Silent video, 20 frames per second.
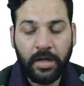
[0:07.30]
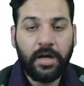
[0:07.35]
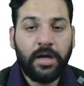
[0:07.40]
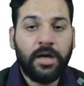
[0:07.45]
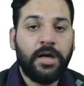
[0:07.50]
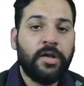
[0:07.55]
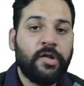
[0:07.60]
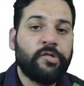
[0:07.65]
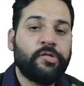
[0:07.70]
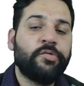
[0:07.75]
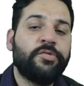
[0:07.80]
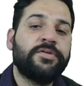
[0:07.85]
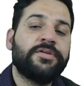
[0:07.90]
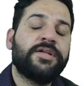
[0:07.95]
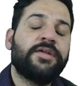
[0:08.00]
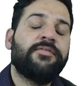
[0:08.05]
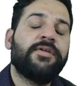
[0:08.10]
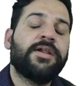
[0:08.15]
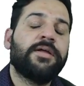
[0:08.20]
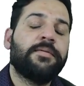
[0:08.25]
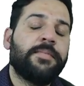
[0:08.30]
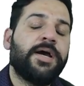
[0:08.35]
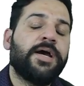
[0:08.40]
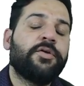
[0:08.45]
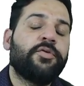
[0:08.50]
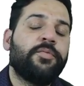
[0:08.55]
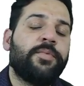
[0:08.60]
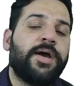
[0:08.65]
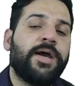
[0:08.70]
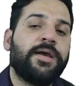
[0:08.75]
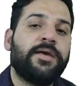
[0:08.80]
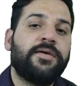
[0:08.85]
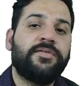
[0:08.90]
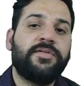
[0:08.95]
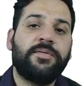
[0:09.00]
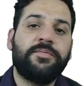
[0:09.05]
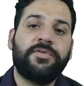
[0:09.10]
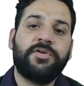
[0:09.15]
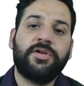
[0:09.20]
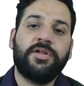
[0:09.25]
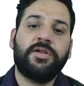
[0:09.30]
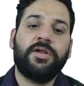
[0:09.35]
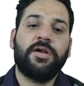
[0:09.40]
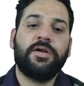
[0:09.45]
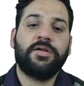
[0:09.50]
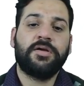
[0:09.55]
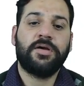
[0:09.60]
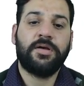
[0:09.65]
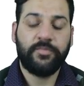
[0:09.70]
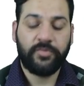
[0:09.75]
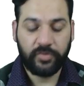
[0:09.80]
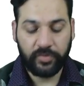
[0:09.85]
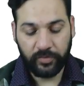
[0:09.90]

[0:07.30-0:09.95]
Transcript: Hello students and welcome back to BankExamsToday.com.